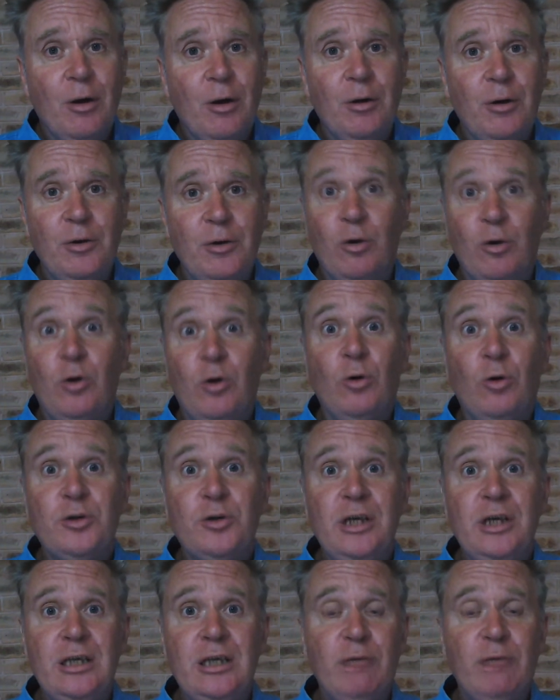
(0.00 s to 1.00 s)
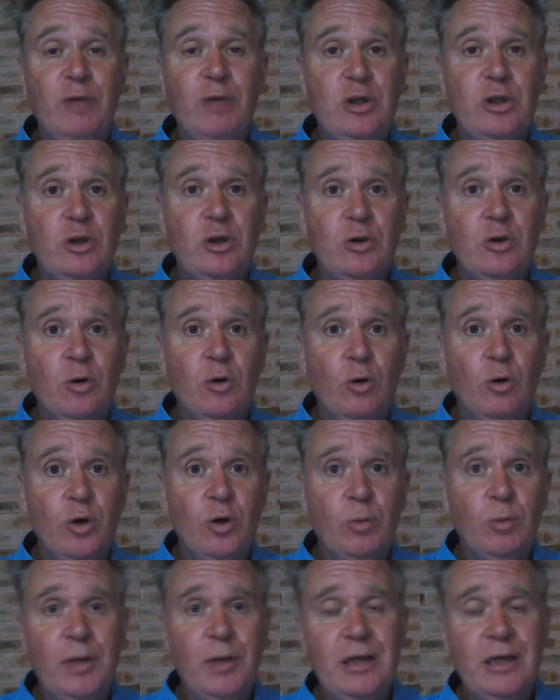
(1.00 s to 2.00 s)
you're causing division or you're
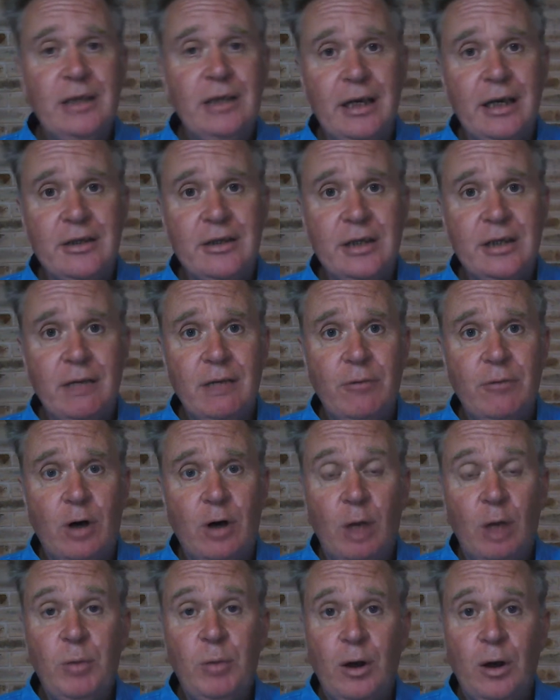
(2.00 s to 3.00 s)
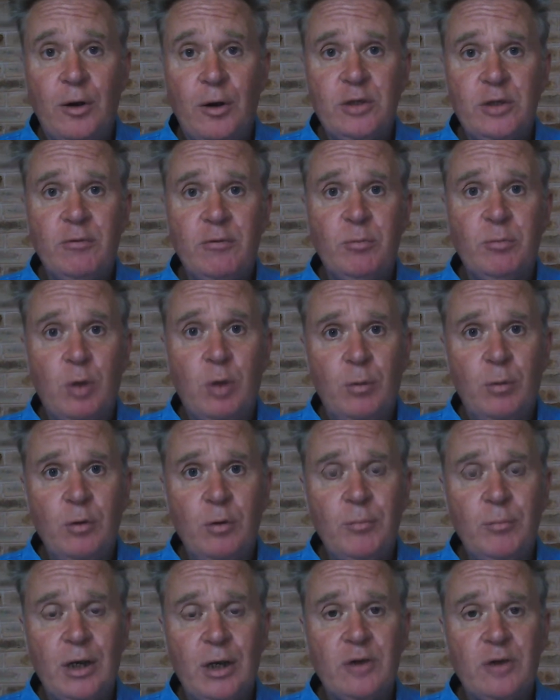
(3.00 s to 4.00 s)
being negative are part of the problem
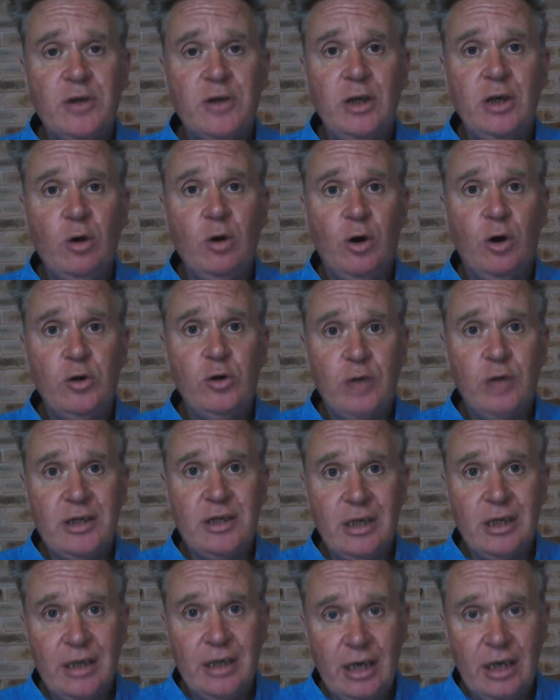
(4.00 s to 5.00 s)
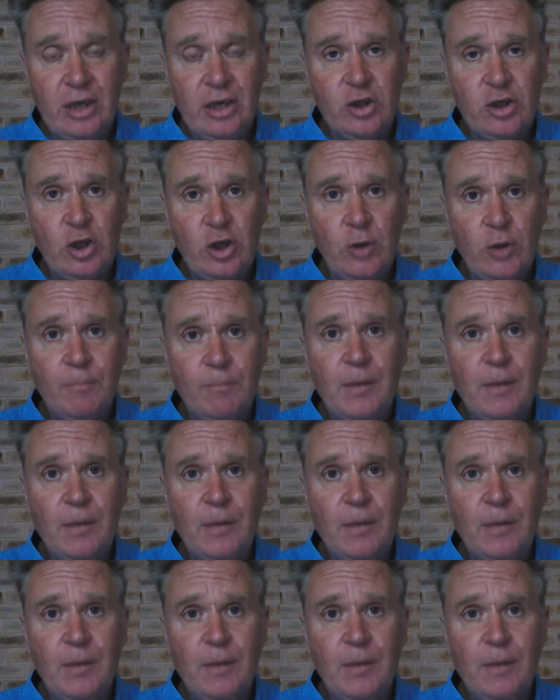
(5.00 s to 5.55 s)
because they're not addressing the issue.